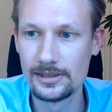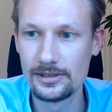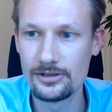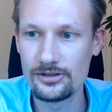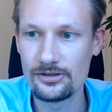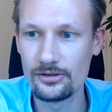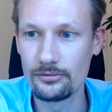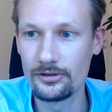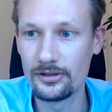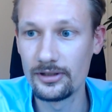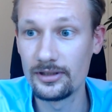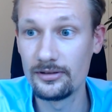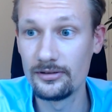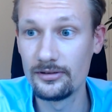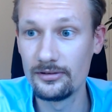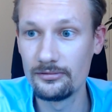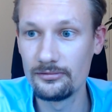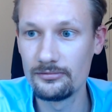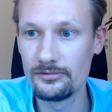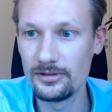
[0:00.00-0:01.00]
So
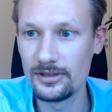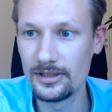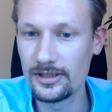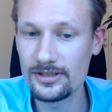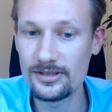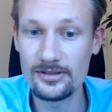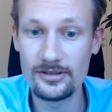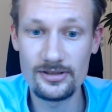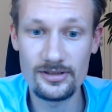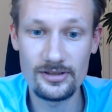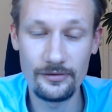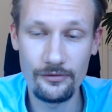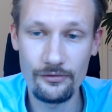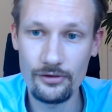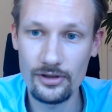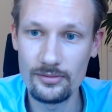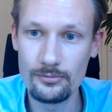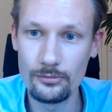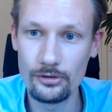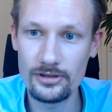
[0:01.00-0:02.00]
in essence, the
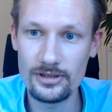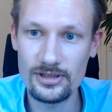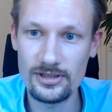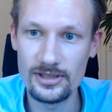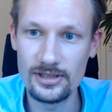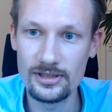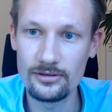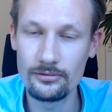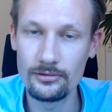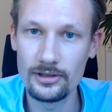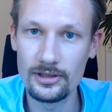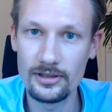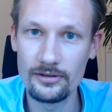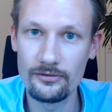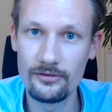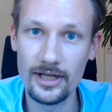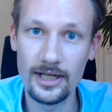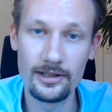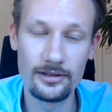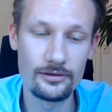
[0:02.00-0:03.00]
framework is equally
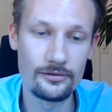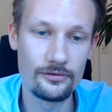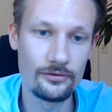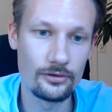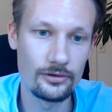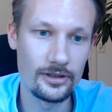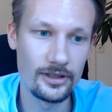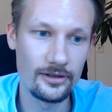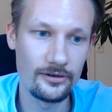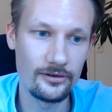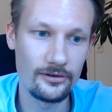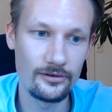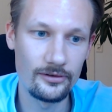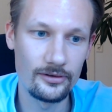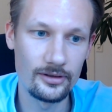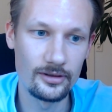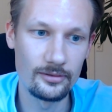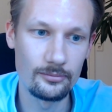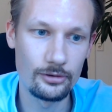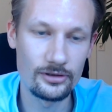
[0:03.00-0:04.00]
valid for that
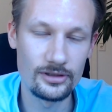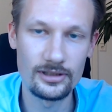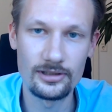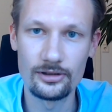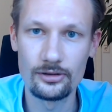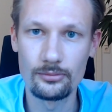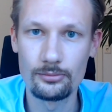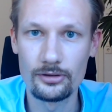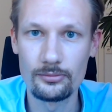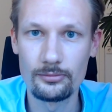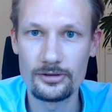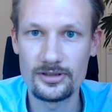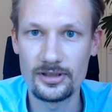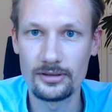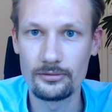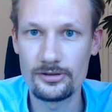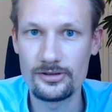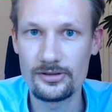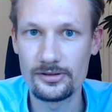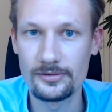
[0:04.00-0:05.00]
particular purpose, I
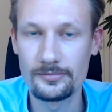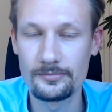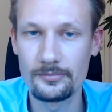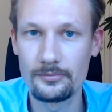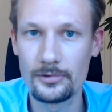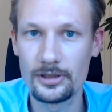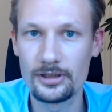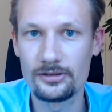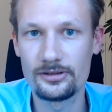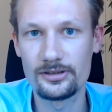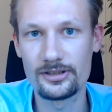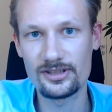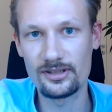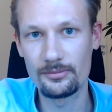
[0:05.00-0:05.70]
would say, but it just